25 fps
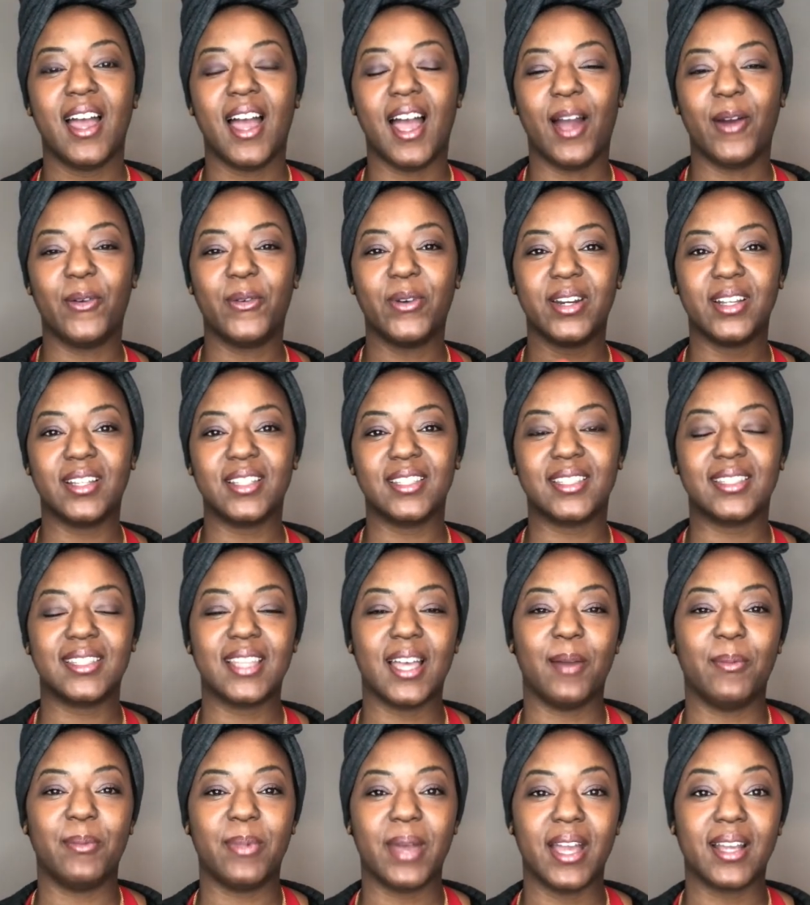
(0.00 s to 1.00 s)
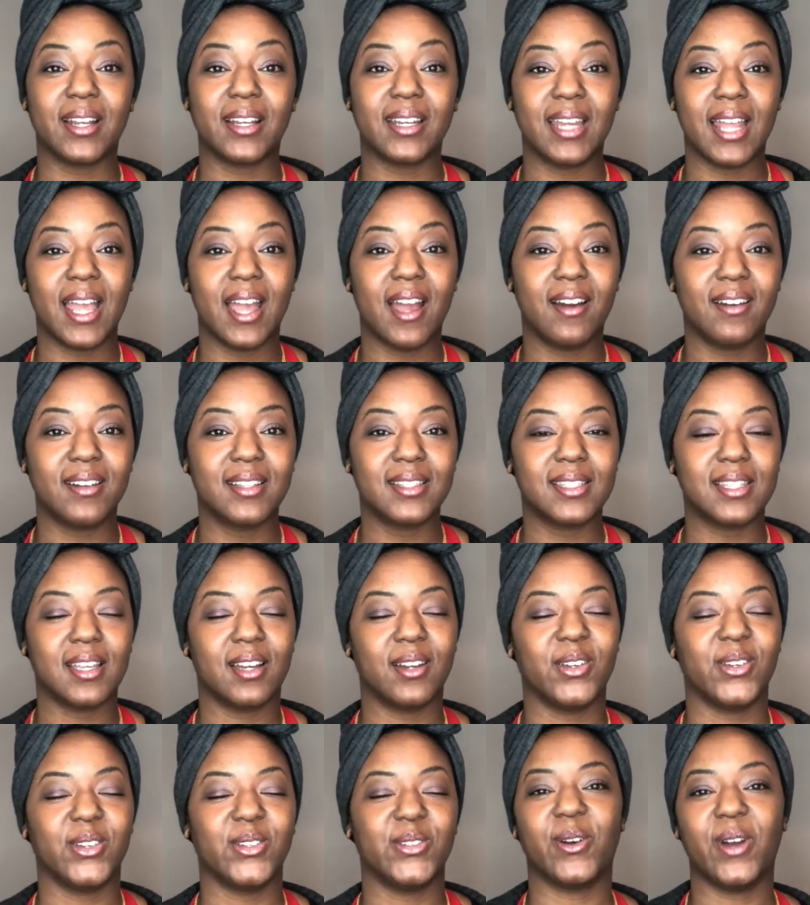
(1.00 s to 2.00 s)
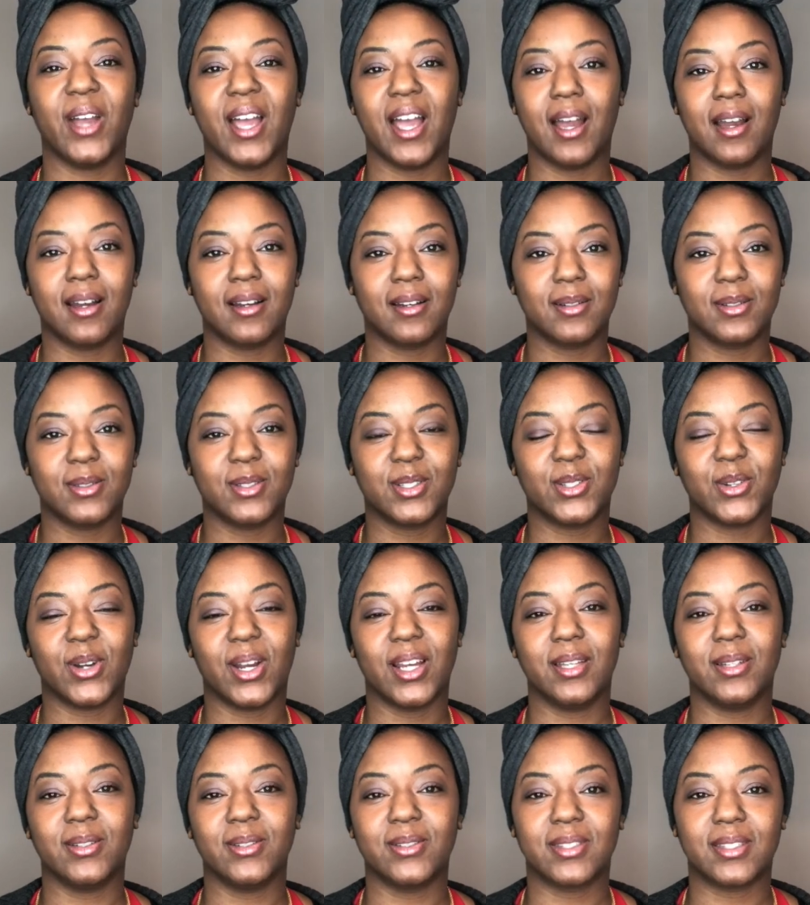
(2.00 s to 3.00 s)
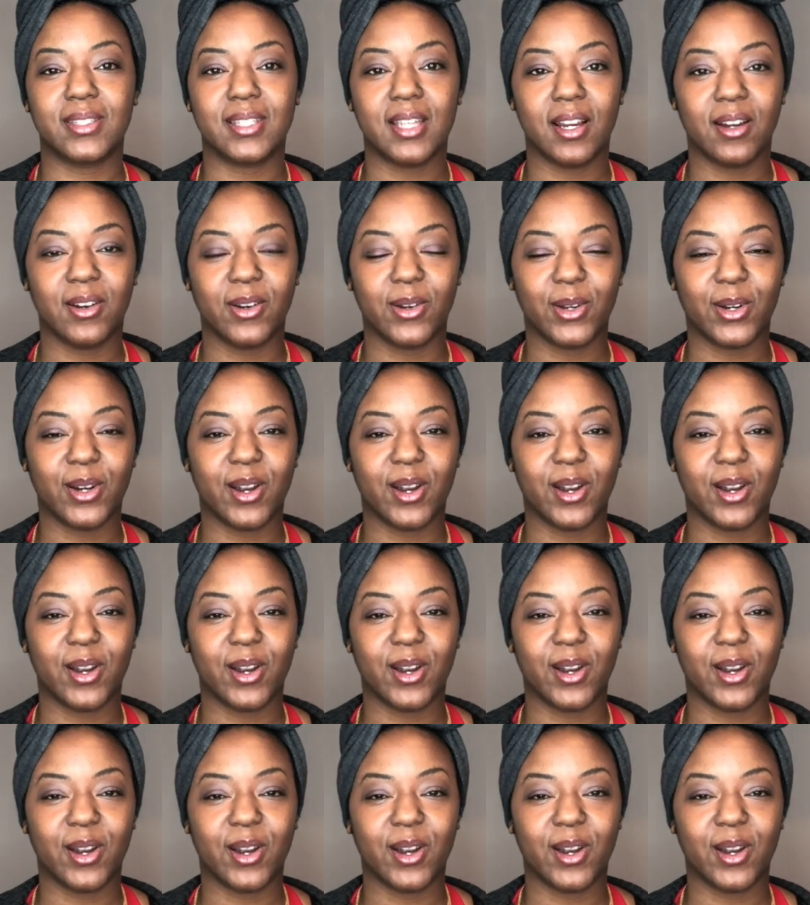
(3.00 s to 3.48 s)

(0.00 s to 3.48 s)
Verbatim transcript: I want to step back now and tell you how do I use tarot